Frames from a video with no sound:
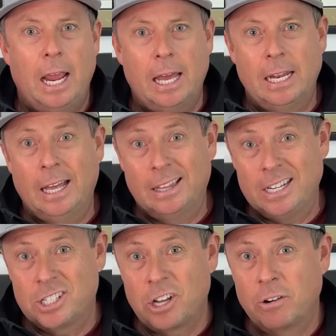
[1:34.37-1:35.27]
And
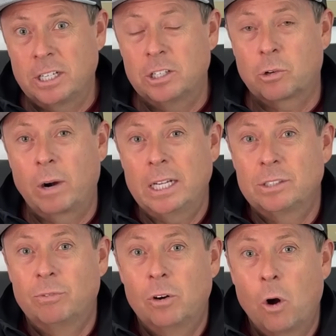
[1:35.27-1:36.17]
they start to
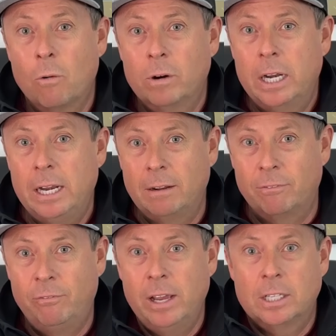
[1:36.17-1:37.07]
transfer over eating
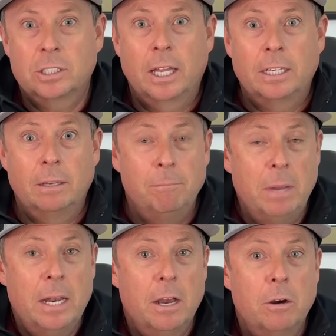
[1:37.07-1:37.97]
fish like
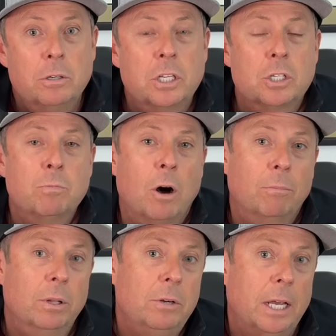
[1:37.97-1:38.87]
minnows and
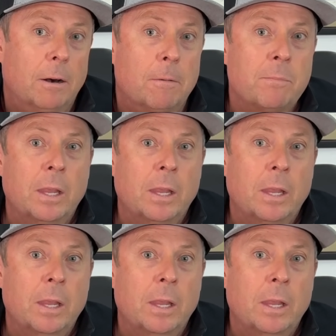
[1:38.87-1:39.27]
small bluegill.